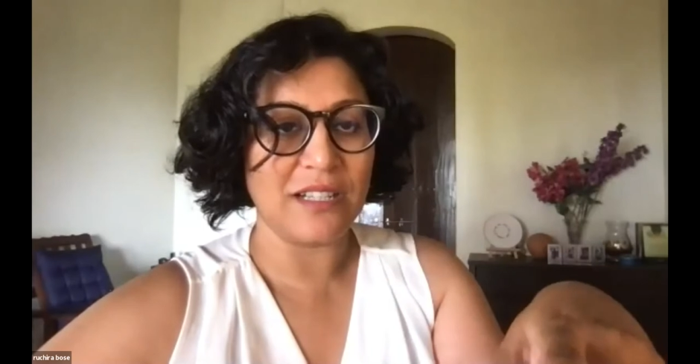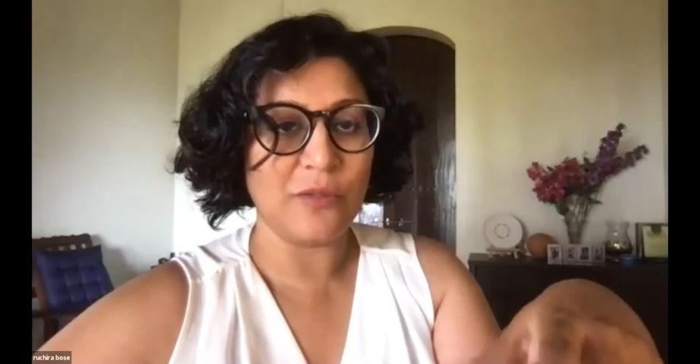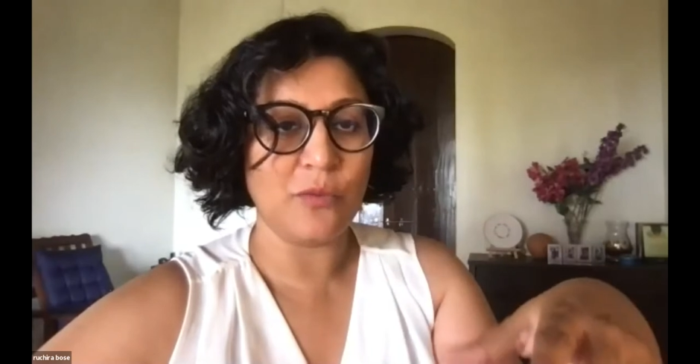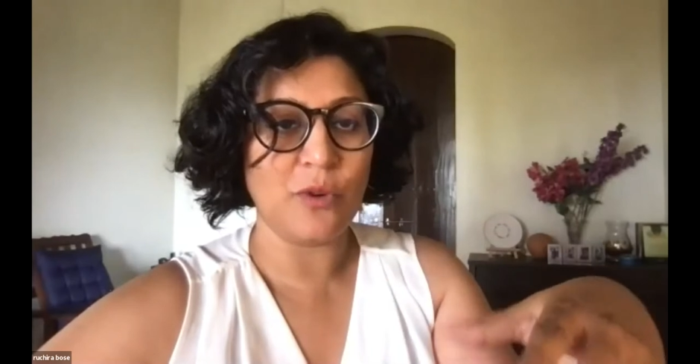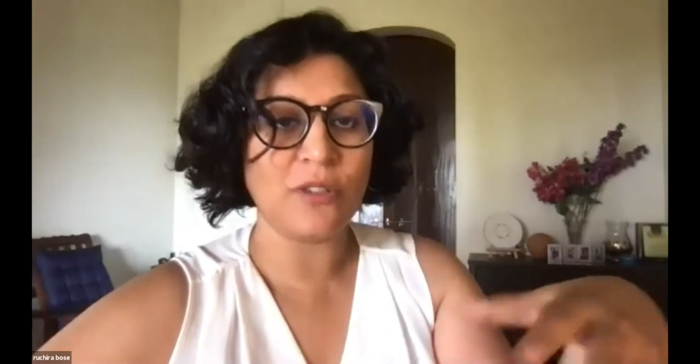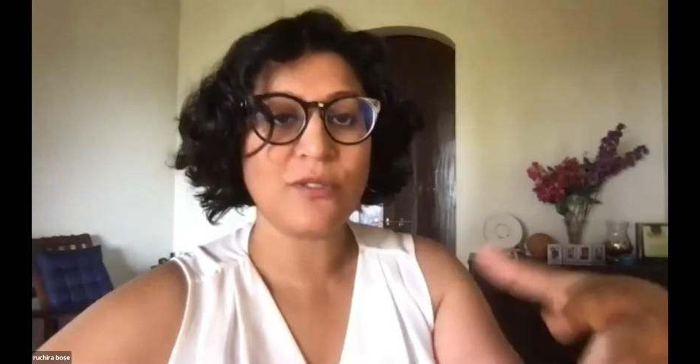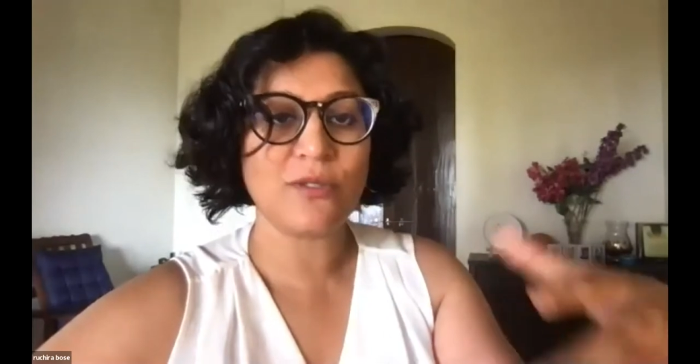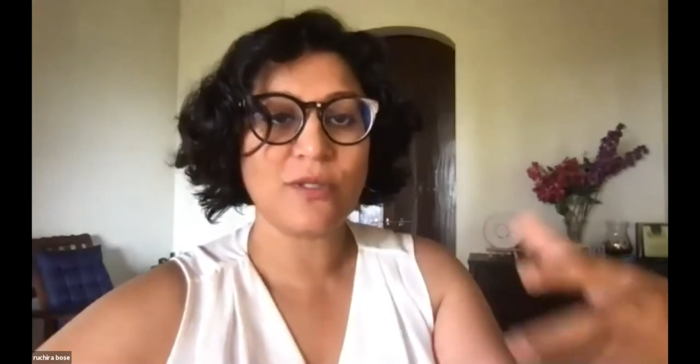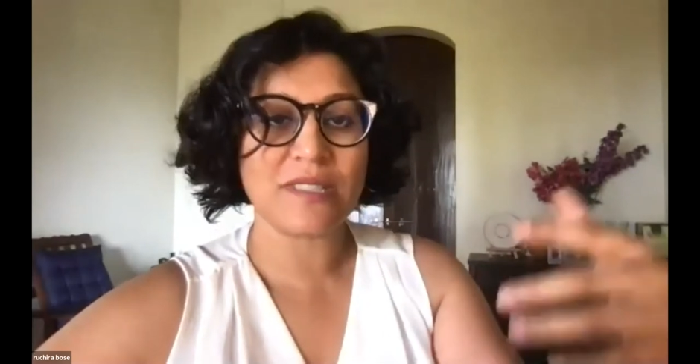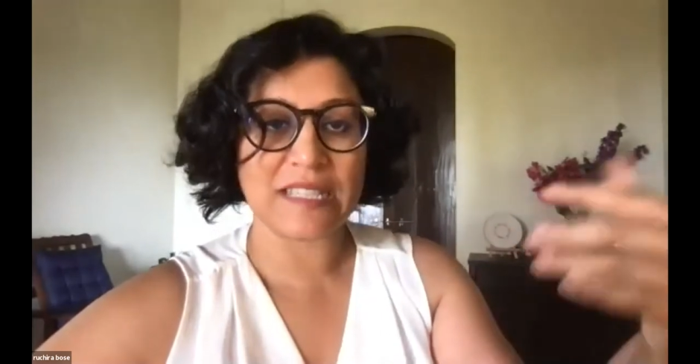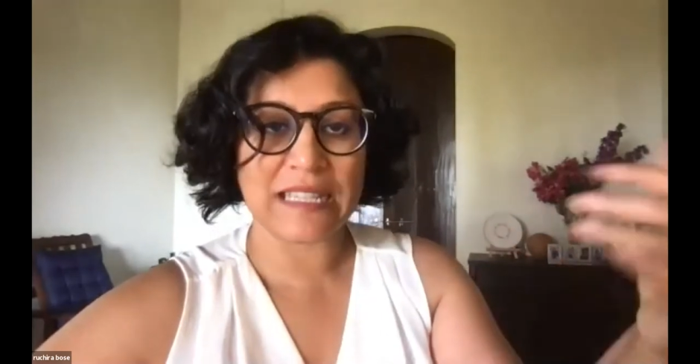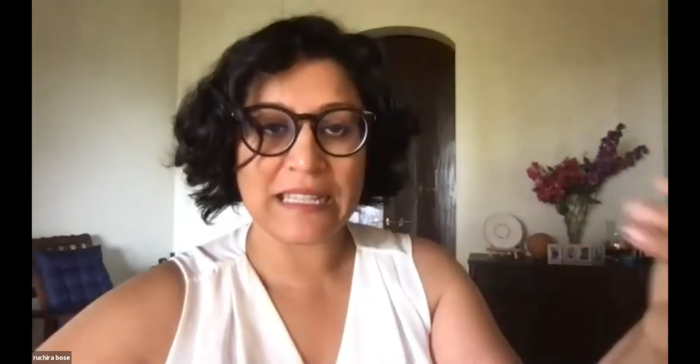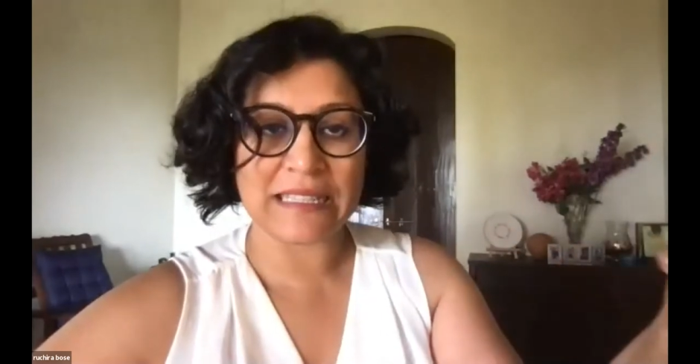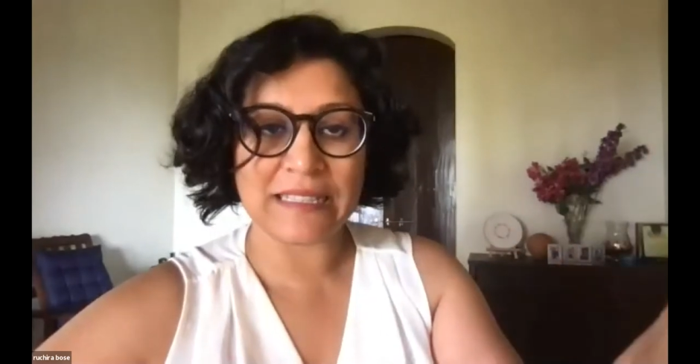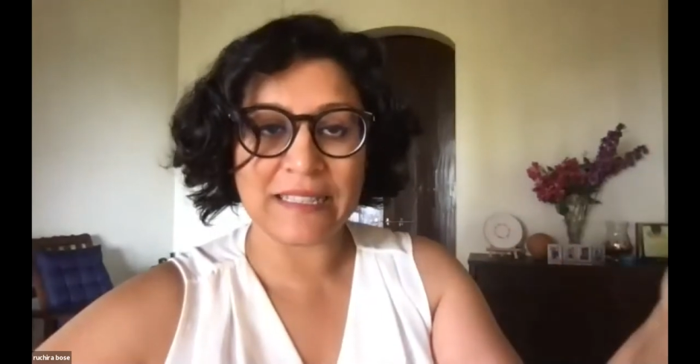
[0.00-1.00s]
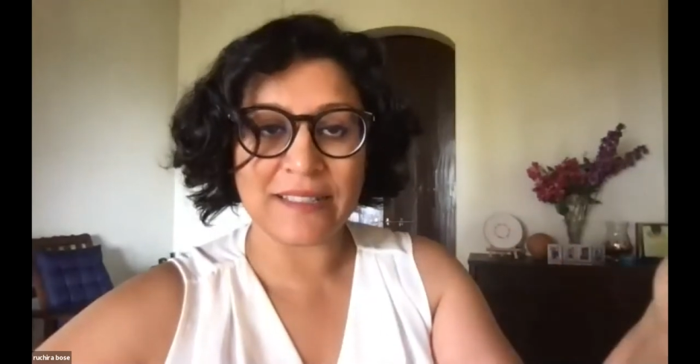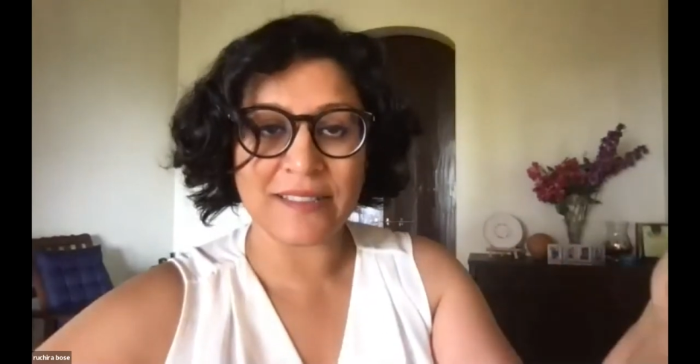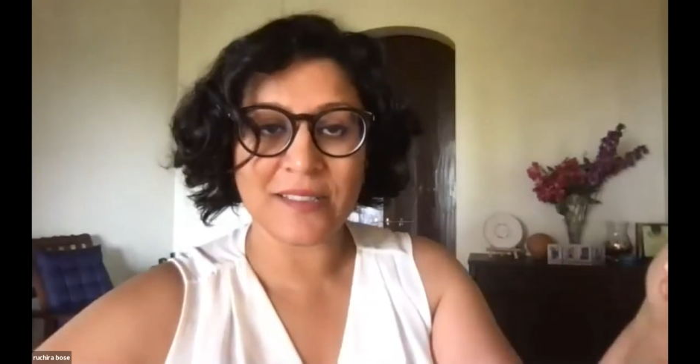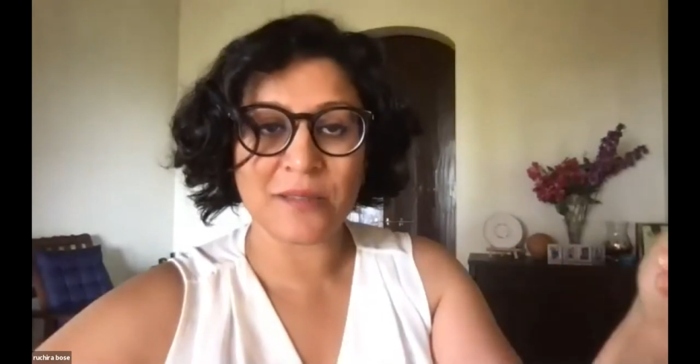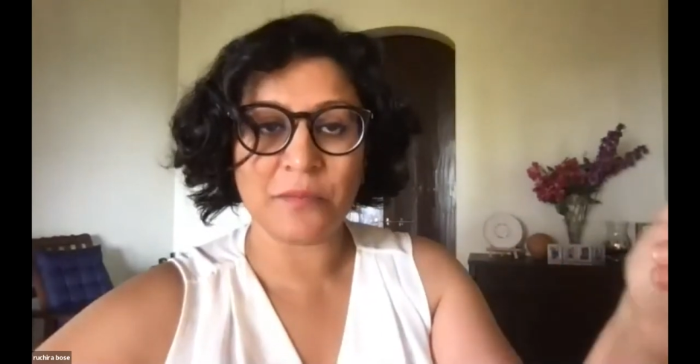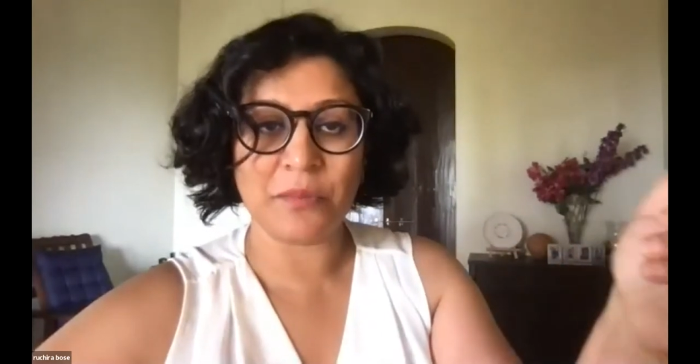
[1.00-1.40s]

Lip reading: want to say yes,